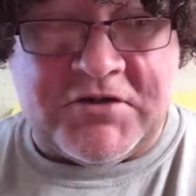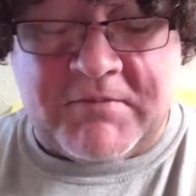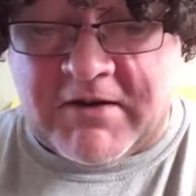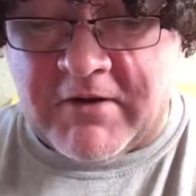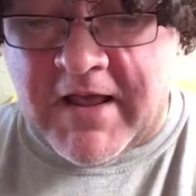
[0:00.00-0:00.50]

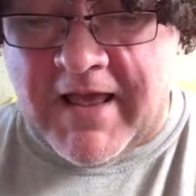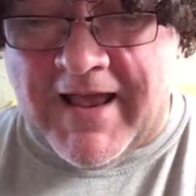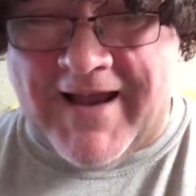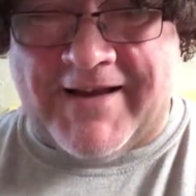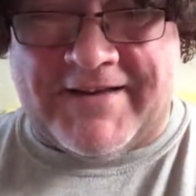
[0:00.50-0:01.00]
about,
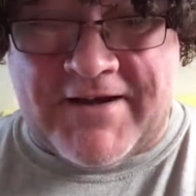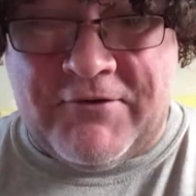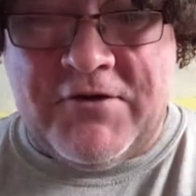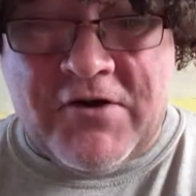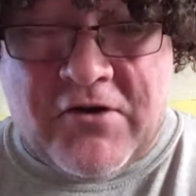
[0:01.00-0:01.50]
they're
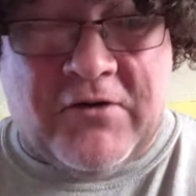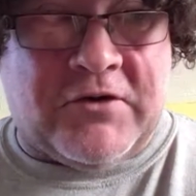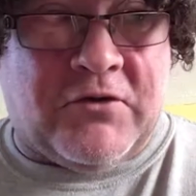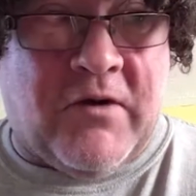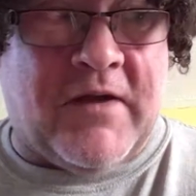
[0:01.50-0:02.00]
not
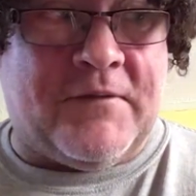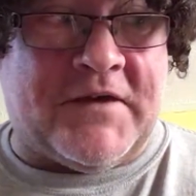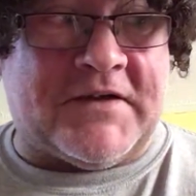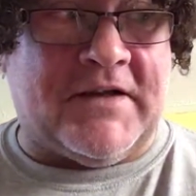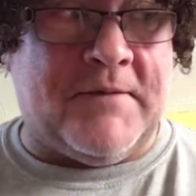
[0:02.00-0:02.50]
quite
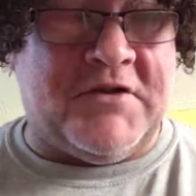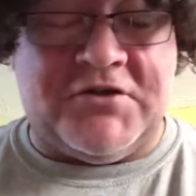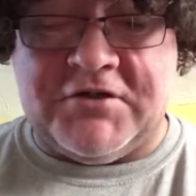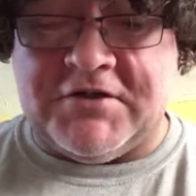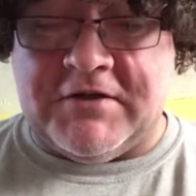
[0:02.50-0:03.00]
fitting. Let me
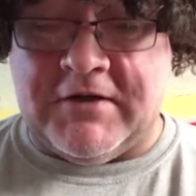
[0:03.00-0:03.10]
just,